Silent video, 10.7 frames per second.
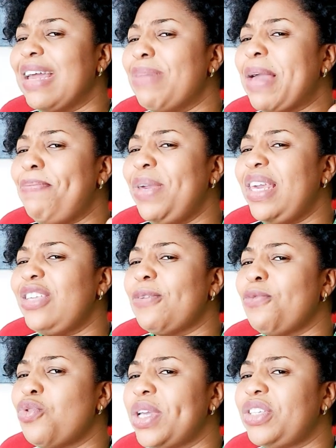there might be
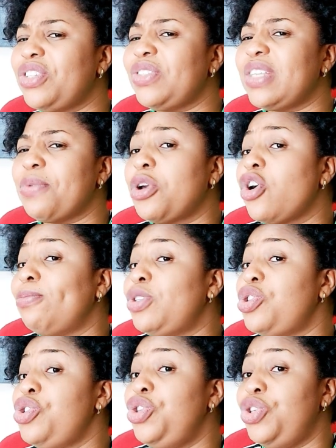some questions that will come
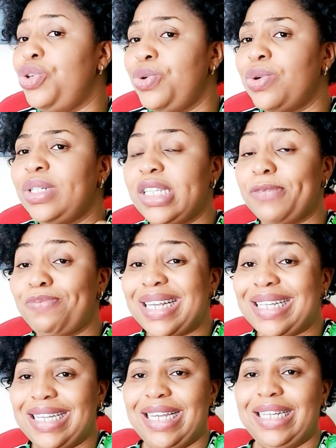to you
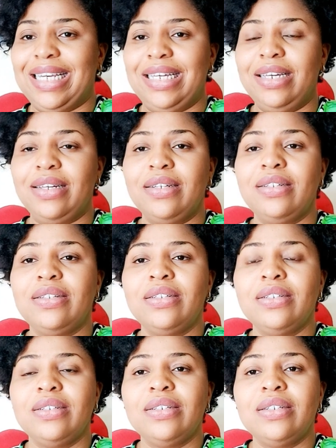unexpectedly.
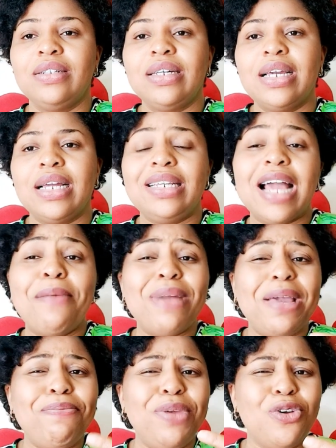That
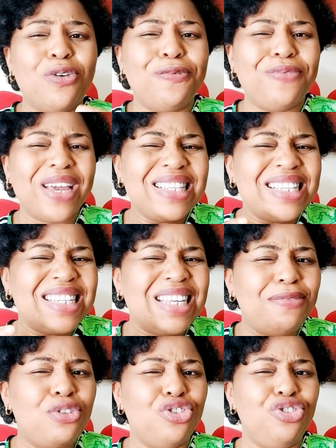might be
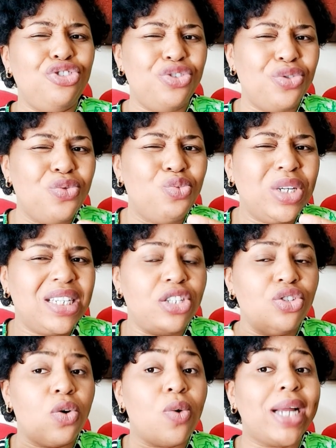offensive to you, which
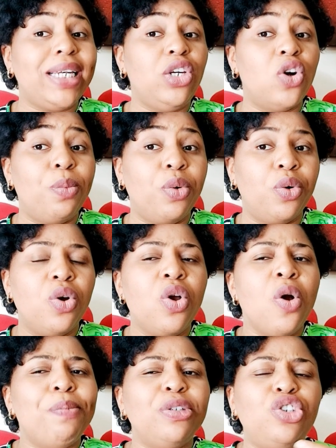is not quite normal,
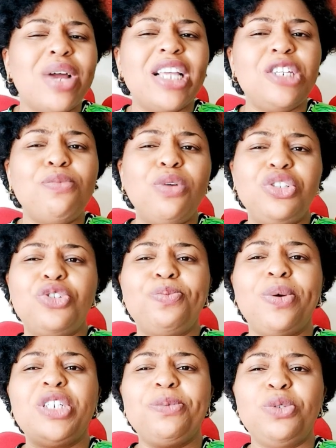but try as much as
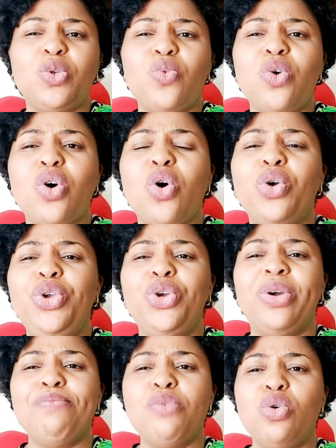possible to work on
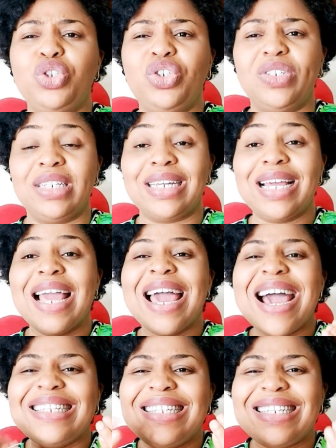your emotion
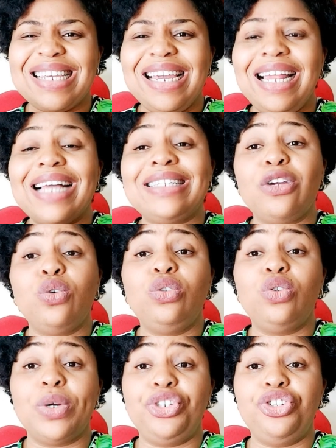and see it as a
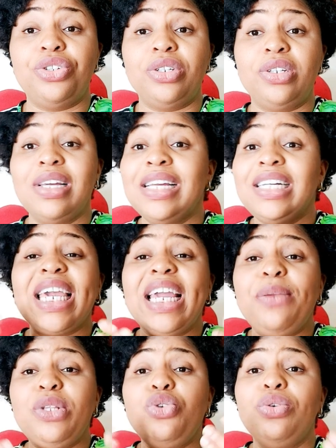good question. Take
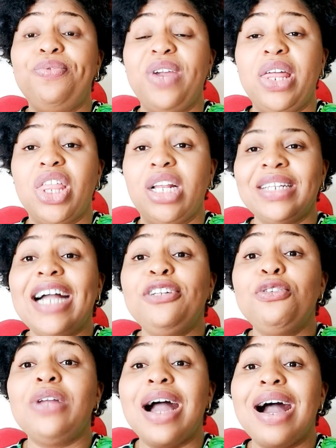it with good faith
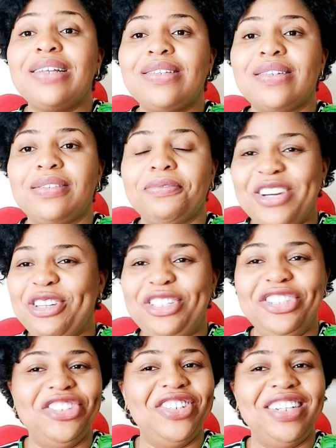and good heart. Tell your
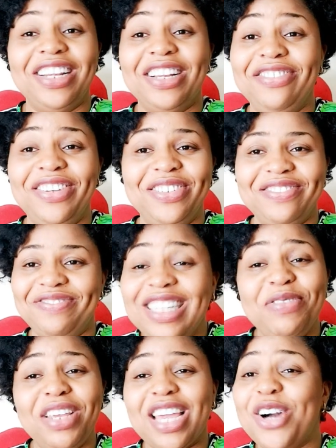children I love you. Tell
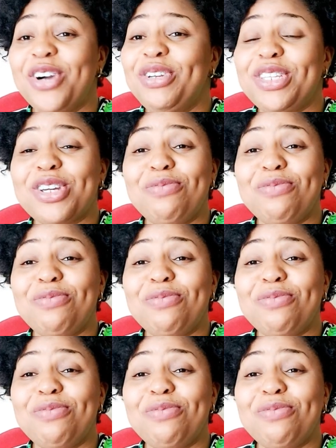them they can always